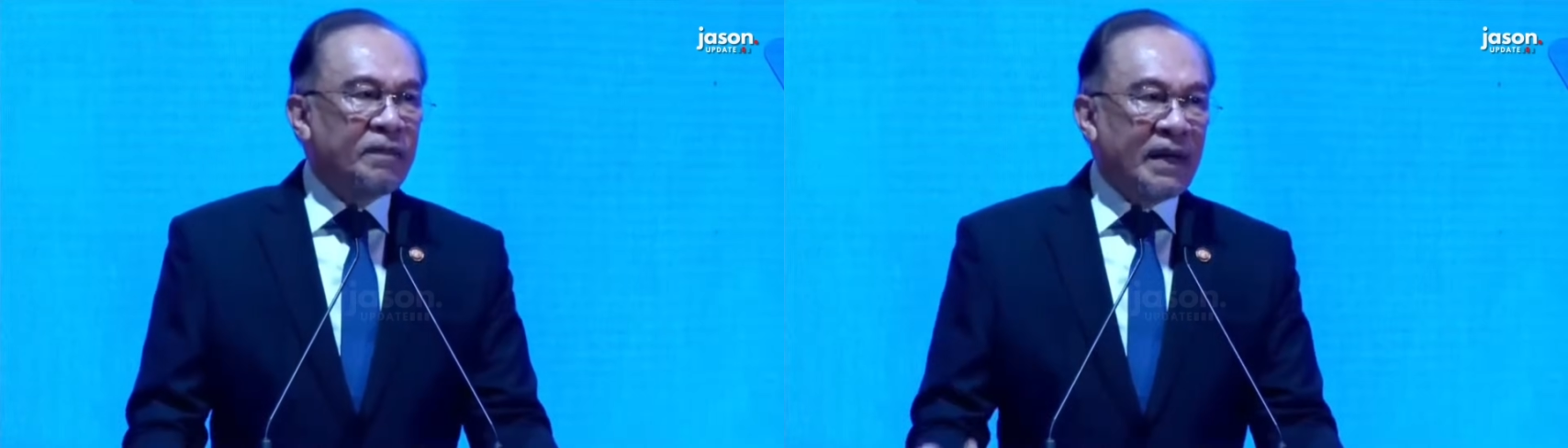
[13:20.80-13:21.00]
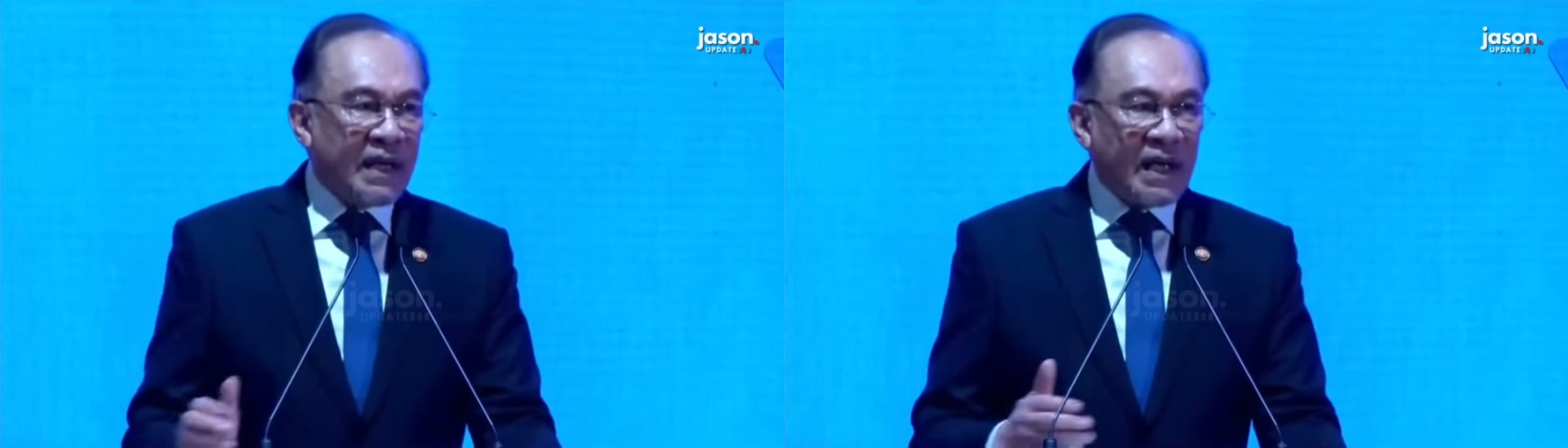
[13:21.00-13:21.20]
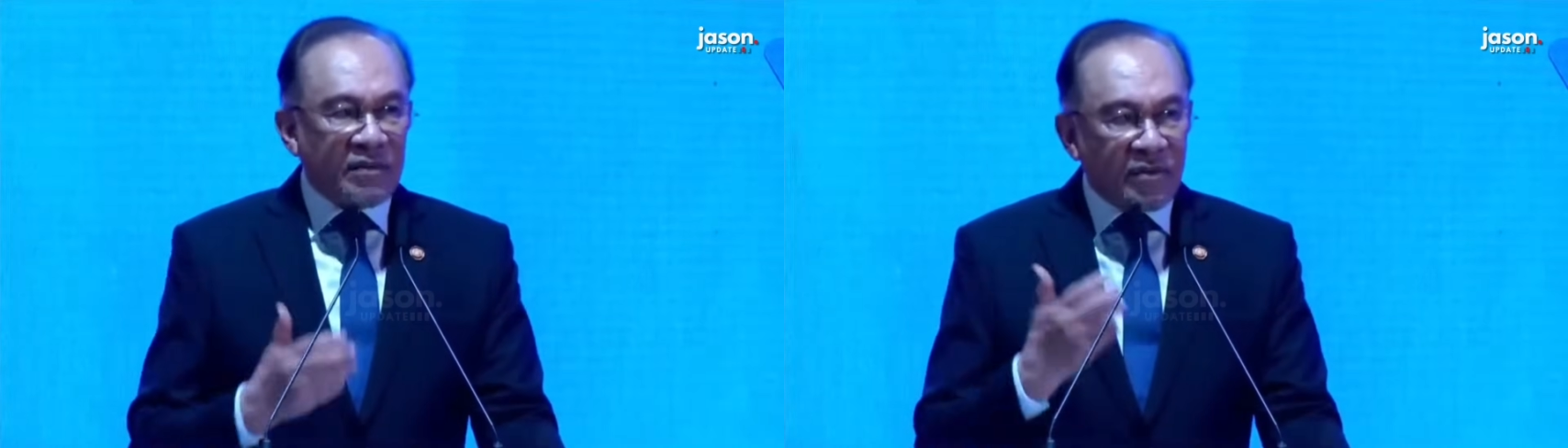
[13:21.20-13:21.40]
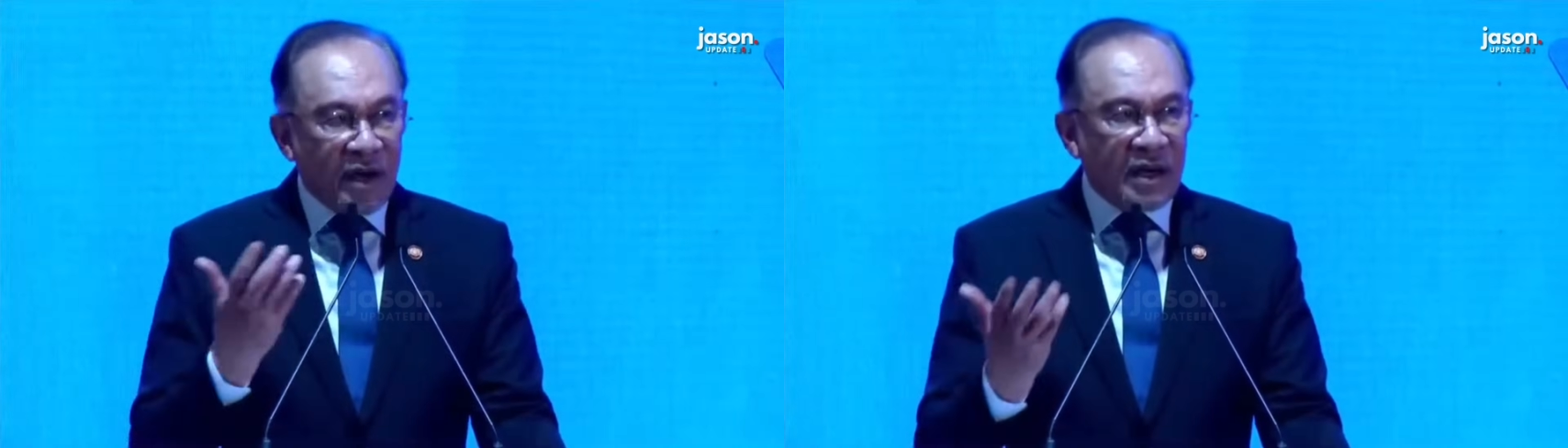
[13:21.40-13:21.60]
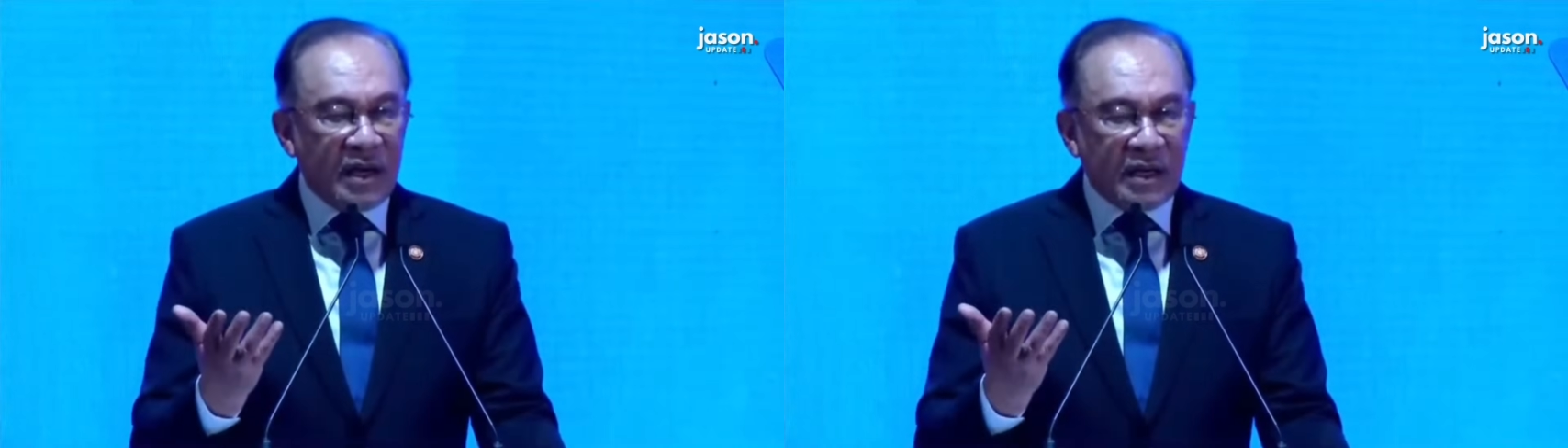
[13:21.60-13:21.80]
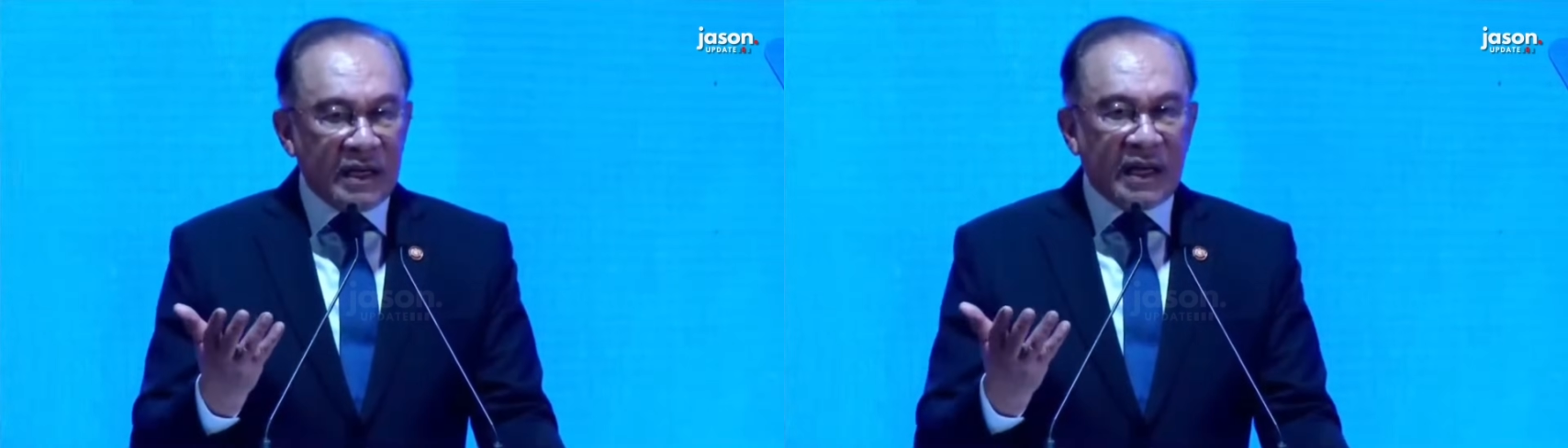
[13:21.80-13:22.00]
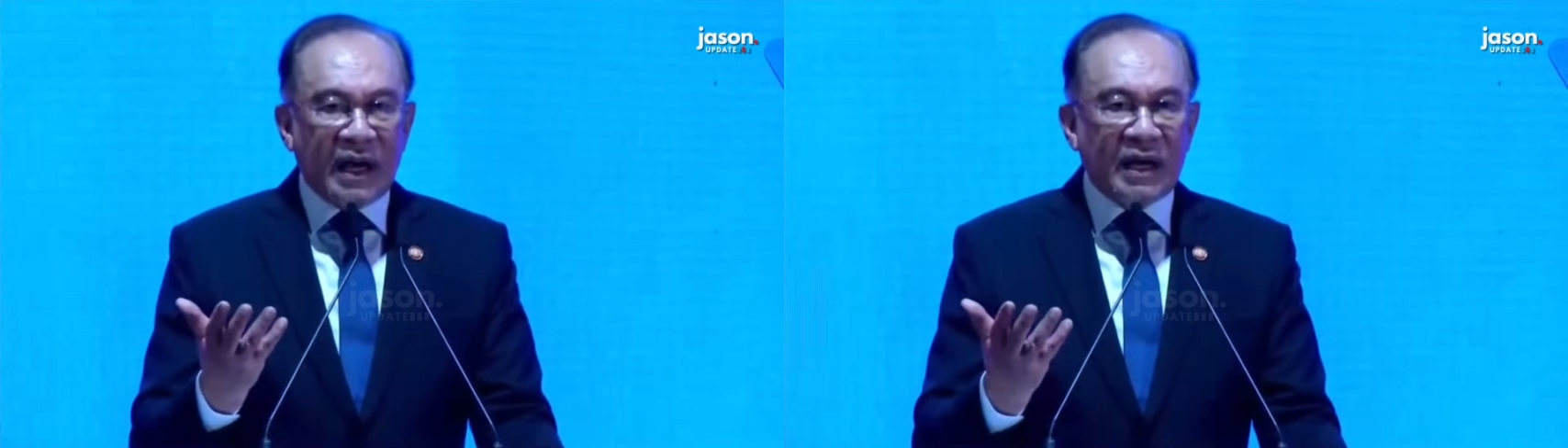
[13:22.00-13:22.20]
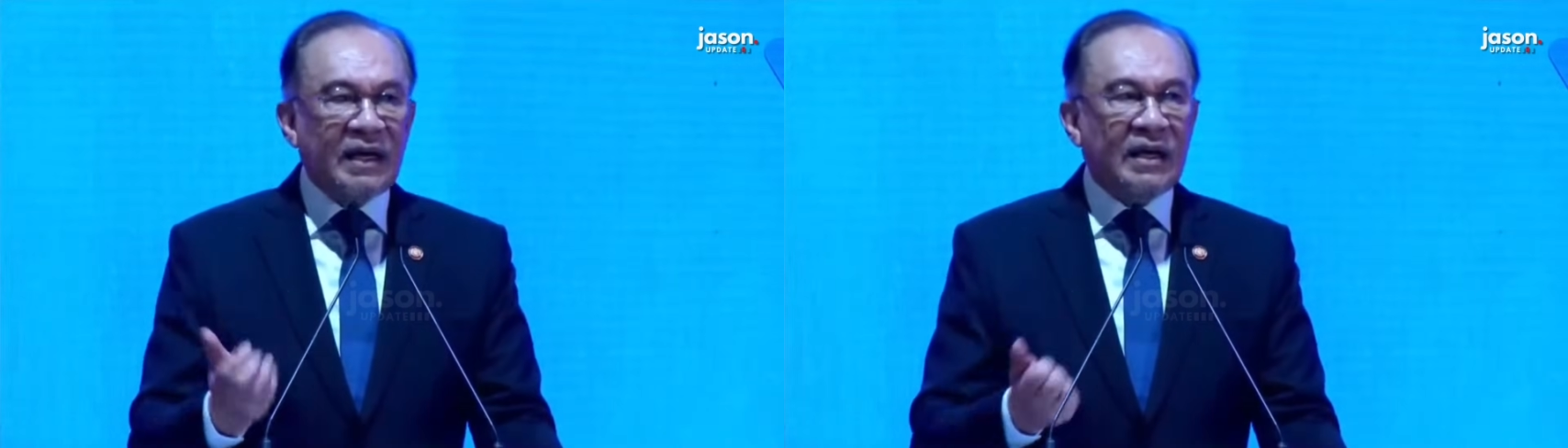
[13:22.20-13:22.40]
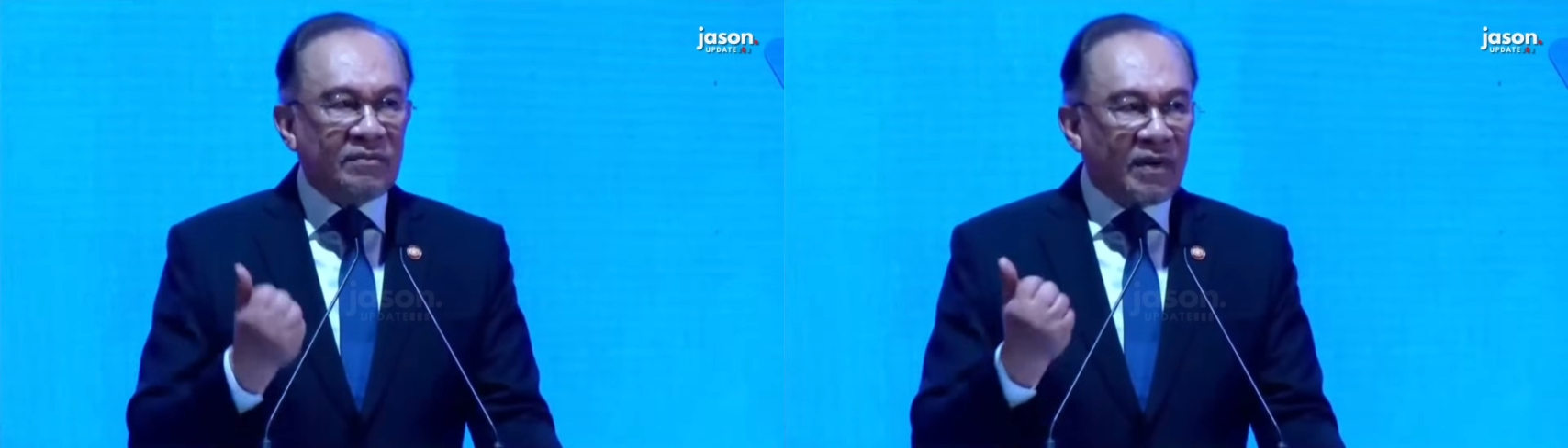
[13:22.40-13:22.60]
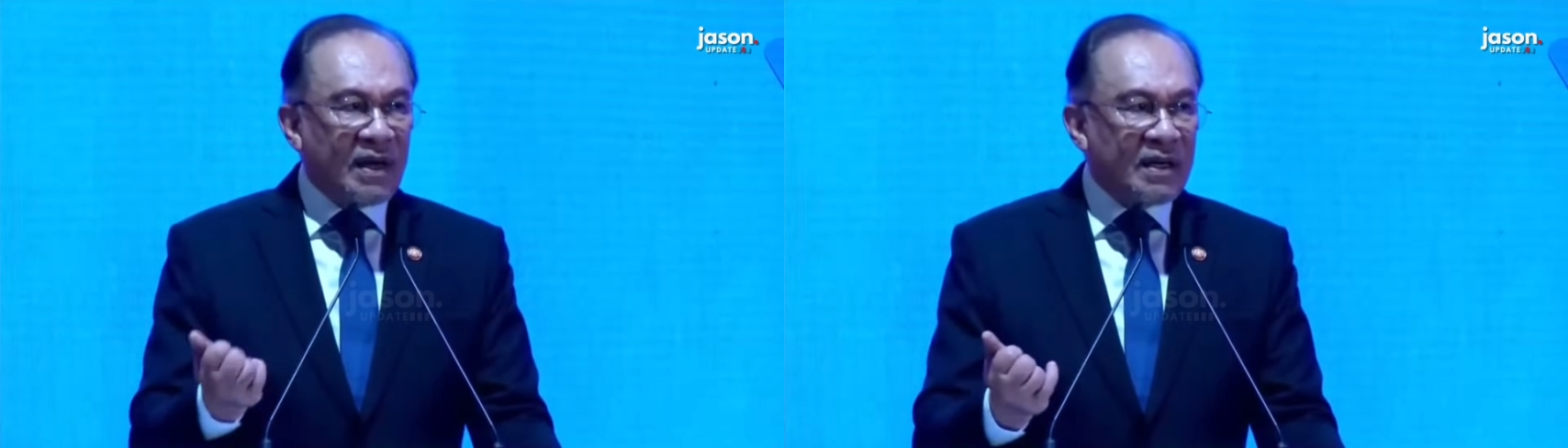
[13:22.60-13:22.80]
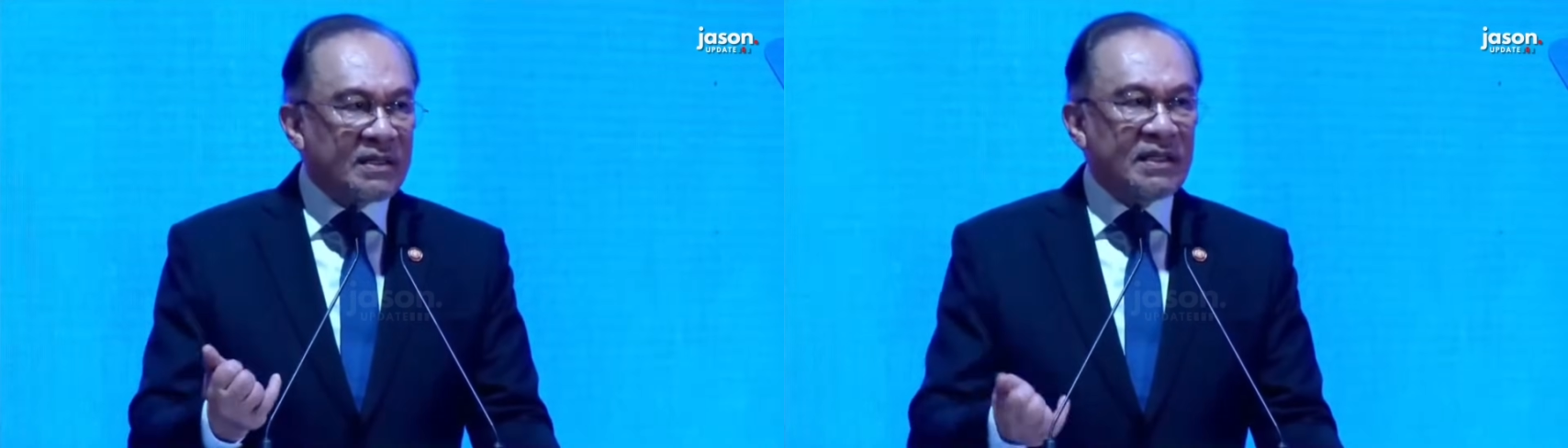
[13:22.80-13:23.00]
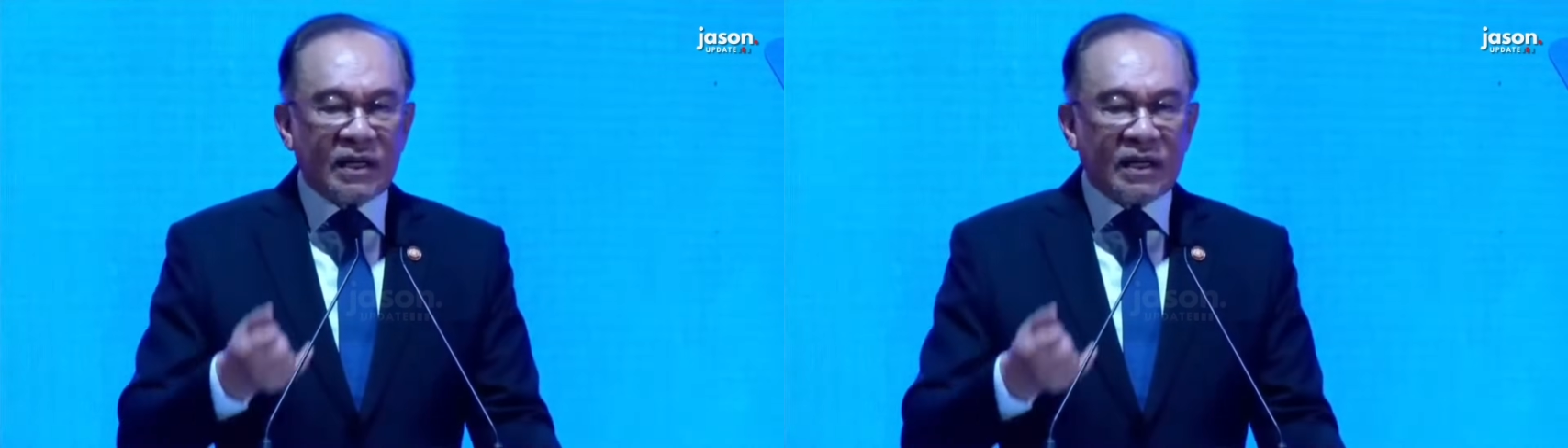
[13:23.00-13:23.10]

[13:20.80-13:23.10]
making AI advanced,